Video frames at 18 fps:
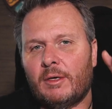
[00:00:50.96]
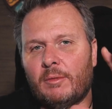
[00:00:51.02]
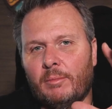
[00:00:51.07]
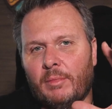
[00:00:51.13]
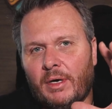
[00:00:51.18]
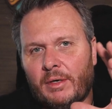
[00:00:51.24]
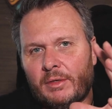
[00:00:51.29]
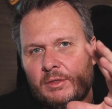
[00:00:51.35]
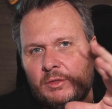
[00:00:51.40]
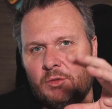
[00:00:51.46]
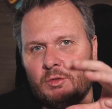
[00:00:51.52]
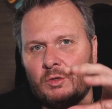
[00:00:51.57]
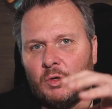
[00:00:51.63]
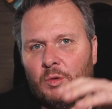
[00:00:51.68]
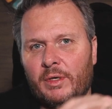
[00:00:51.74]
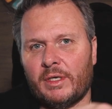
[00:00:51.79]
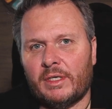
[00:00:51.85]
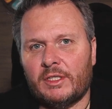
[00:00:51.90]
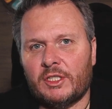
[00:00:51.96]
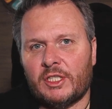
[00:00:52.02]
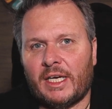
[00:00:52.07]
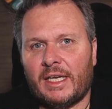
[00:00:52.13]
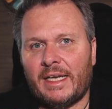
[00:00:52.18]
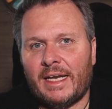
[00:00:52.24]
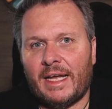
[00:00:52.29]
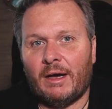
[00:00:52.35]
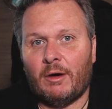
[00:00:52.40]
but I'm going to do a quick
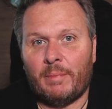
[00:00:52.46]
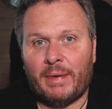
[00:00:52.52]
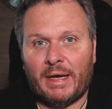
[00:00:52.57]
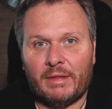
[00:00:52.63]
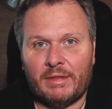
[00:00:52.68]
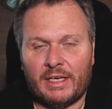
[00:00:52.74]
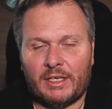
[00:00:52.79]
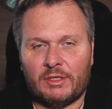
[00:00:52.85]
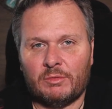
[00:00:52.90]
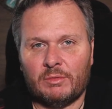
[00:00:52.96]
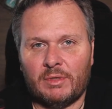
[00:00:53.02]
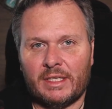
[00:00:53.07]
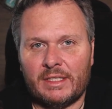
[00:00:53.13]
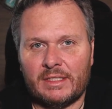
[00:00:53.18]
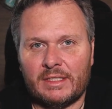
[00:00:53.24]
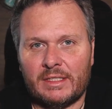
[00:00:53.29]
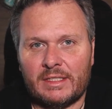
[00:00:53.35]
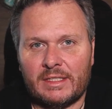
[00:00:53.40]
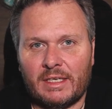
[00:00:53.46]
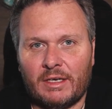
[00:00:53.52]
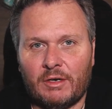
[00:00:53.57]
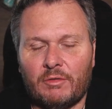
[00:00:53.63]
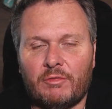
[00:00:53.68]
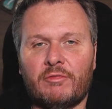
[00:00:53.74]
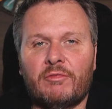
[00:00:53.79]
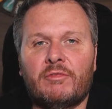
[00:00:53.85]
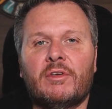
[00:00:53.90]
chat now about the actual lens
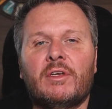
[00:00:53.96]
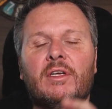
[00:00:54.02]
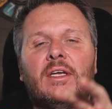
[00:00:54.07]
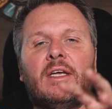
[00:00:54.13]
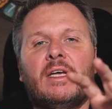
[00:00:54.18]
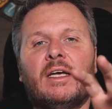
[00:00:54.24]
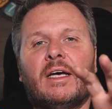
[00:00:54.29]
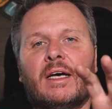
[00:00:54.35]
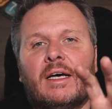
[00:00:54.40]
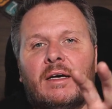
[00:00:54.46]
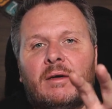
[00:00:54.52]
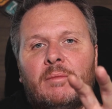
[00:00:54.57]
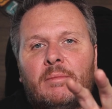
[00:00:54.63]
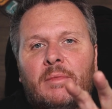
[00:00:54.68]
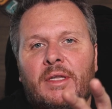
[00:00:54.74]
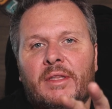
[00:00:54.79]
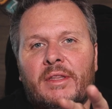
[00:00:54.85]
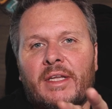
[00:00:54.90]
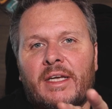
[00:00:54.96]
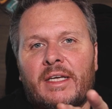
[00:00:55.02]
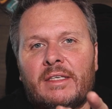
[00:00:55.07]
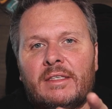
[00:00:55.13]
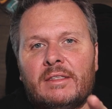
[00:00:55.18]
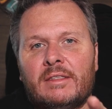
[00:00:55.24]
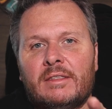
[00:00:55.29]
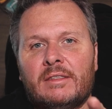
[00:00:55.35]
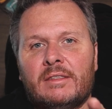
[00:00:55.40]
itself, and
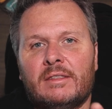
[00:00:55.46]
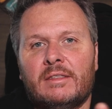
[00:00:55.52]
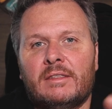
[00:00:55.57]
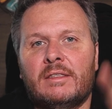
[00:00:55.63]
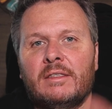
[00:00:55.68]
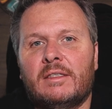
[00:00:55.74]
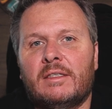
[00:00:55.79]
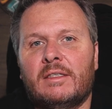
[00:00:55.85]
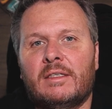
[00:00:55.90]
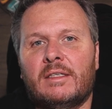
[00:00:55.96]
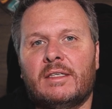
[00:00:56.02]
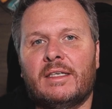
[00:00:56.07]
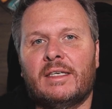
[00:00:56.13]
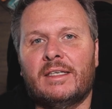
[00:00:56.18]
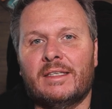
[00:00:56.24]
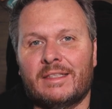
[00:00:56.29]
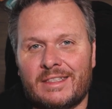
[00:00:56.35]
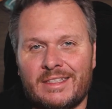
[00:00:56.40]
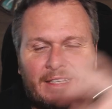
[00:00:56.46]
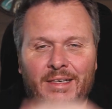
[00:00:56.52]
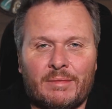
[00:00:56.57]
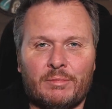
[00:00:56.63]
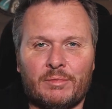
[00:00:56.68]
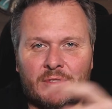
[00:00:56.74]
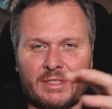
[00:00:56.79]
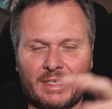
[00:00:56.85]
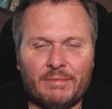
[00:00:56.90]
then in a
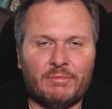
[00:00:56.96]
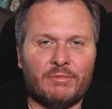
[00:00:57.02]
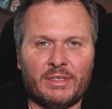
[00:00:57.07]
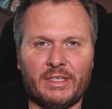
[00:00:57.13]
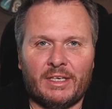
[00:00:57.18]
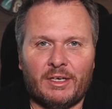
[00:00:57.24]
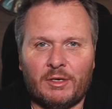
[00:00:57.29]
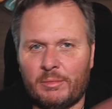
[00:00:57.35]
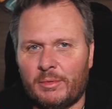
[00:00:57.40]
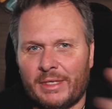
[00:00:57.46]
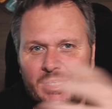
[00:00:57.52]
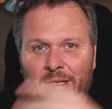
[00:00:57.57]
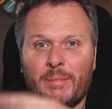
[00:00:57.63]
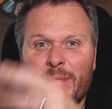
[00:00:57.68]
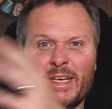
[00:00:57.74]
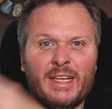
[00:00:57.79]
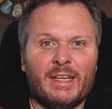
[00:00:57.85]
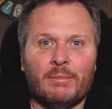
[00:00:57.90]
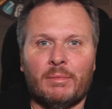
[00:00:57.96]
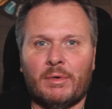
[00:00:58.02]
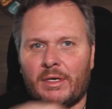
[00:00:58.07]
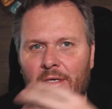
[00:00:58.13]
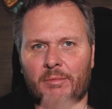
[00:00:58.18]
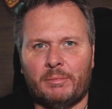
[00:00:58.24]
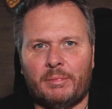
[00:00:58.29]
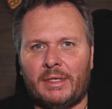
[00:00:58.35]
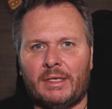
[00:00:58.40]
separate, same video but in a minute, but
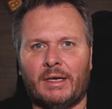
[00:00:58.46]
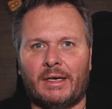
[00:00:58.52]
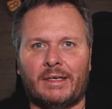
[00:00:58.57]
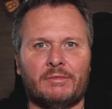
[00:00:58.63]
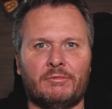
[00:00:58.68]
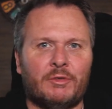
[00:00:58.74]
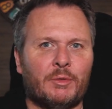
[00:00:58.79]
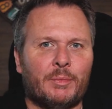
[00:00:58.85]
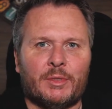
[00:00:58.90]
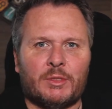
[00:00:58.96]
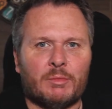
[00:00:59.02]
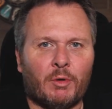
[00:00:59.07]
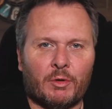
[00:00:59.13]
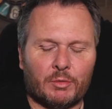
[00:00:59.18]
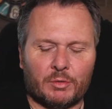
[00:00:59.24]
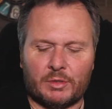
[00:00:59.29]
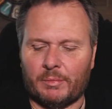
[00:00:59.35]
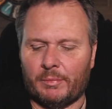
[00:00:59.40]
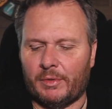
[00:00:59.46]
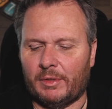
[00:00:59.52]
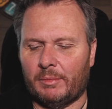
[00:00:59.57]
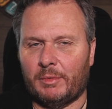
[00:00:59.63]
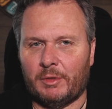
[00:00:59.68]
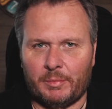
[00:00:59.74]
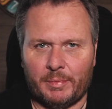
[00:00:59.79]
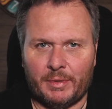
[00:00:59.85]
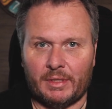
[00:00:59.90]
it'd be like film it tomorrow or something,
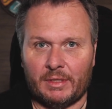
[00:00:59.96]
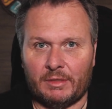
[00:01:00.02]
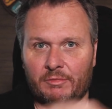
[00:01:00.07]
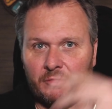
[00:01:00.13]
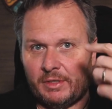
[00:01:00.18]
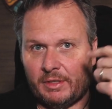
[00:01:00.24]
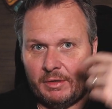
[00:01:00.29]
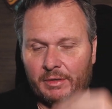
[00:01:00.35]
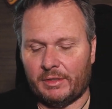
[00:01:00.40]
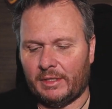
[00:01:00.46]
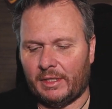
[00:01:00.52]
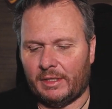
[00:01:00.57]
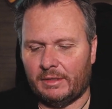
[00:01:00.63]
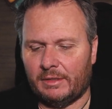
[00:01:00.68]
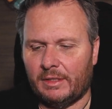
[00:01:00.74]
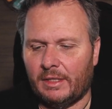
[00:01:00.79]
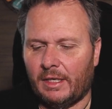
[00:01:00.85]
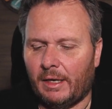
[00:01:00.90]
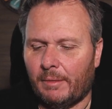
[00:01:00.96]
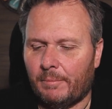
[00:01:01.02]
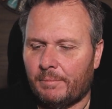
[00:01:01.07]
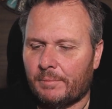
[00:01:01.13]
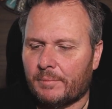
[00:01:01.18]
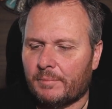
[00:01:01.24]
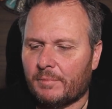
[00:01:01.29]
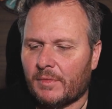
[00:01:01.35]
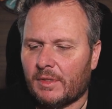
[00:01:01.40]
but it'll be in this video in a second,
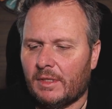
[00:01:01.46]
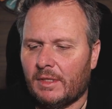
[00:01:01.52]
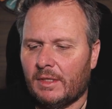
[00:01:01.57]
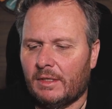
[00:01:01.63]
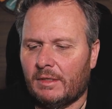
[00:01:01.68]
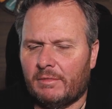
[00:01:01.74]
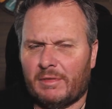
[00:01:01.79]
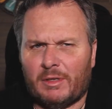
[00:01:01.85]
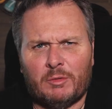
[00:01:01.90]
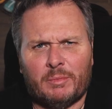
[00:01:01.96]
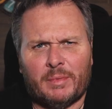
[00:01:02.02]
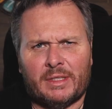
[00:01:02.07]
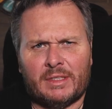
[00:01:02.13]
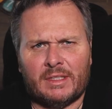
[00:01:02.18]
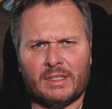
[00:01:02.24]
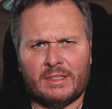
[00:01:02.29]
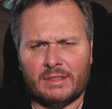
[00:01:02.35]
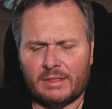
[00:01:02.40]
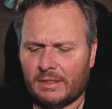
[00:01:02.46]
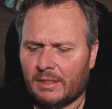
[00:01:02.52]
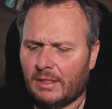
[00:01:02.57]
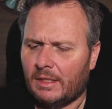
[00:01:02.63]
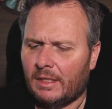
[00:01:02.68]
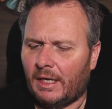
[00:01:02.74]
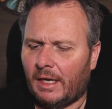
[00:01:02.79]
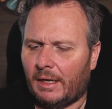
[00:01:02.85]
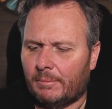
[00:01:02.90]
if that will make sense.
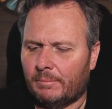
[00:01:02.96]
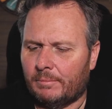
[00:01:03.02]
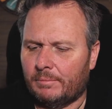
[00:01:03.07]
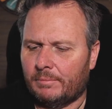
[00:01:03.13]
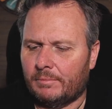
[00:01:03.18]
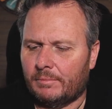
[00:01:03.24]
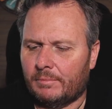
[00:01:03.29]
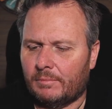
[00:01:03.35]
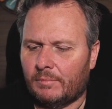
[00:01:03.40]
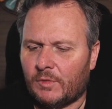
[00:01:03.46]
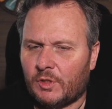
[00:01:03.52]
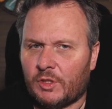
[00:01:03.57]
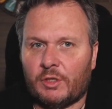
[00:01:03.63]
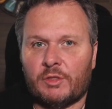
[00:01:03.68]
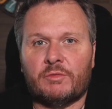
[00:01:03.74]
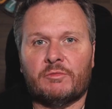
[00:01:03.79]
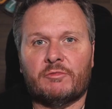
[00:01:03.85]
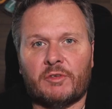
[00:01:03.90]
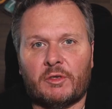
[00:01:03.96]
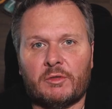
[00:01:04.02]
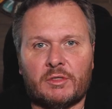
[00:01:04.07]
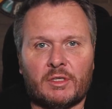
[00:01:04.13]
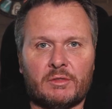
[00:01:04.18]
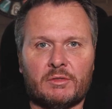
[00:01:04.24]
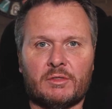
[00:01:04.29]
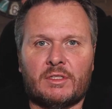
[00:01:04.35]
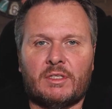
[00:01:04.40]
Show you some photos and